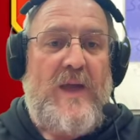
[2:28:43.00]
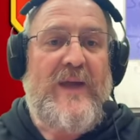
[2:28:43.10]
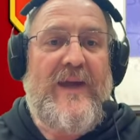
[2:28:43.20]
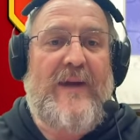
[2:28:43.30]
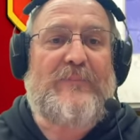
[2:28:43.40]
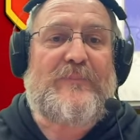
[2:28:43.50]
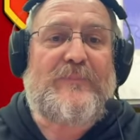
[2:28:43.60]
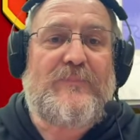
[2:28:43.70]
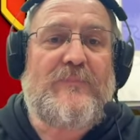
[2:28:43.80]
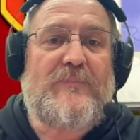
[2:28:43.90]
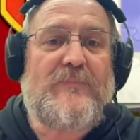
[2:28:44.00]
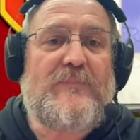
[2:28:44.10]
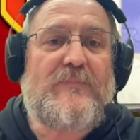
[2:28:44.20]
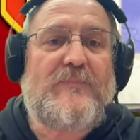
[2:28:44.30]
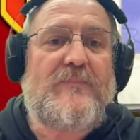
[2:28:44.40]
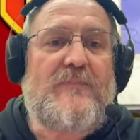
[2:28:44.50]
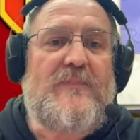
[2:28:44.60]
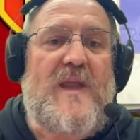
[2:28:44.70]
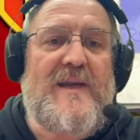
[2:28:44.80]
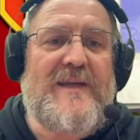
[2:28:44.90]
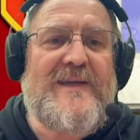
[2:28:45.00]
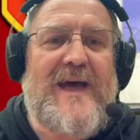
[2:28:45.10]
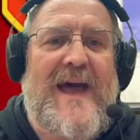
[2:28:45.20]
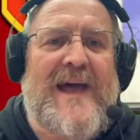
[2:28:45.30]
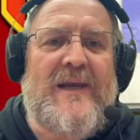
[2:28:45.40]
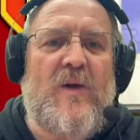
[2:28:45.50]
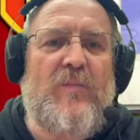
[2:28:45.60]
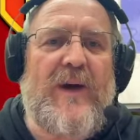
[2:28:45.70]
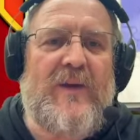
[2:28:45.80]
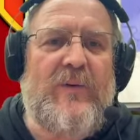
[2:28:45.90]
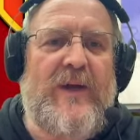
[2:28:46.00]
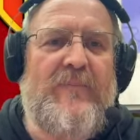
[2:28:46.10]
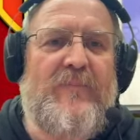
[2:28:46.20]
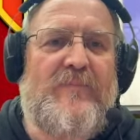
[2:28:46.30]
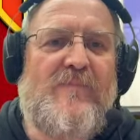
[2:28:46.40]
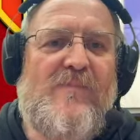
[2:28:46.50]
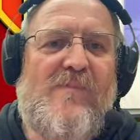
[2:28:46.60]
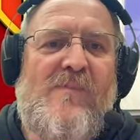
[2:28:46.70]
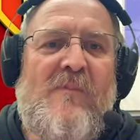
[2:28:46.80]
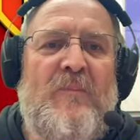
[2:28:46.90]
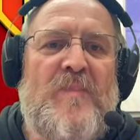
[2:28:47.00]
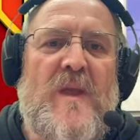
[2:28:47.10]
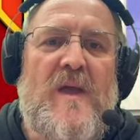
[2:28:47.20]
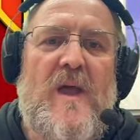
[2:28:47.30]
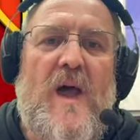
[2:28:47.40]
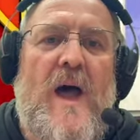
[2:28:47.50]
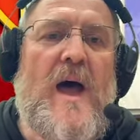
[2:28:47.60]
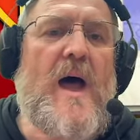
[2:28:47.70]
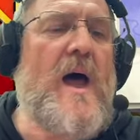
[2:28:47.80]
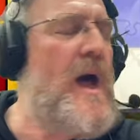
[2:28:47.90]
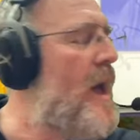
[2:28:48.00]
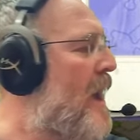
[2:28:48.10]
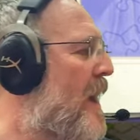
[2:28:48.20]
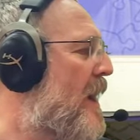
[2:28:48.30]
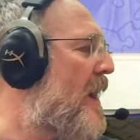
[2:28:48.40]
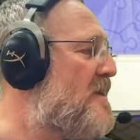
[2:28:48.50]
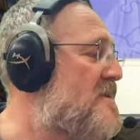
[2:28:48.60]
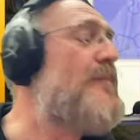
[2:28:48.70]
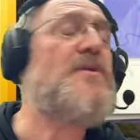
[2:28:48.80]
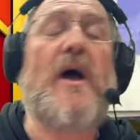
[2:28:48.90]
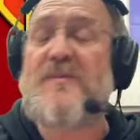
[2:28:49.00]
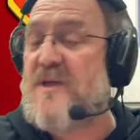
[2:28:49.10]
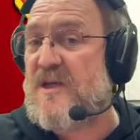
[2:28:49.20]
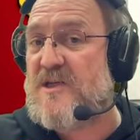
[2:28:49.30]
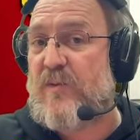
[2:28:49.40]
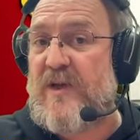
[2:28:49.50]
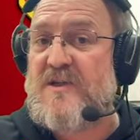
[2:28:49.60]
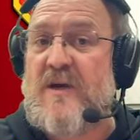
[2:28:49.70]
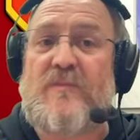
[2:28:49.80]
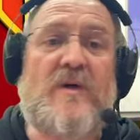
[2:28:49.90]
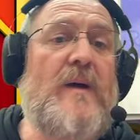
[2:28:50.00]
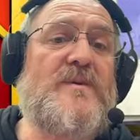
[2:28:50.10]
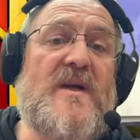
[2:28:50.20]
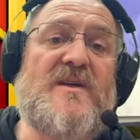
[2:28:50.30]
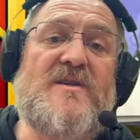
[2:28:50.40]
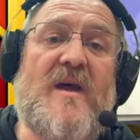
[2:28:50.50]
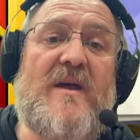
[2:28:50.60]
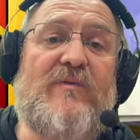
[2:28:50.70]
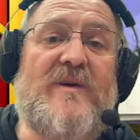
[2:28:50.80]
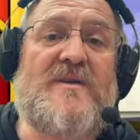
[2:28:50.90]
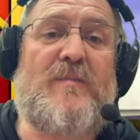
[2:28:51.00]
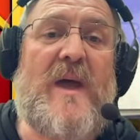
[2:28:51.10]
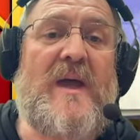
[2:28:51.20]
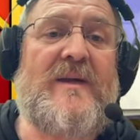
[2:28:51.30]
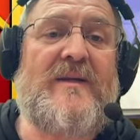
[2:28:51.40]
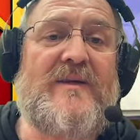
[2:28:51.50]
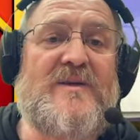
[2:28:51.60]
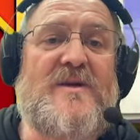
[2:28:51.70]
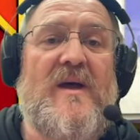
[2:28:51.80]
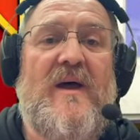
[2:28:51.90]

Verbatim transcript: Yeah. Lydia, hello, by the way. Sometimes they're sweet, sometimes they're savoury, depends.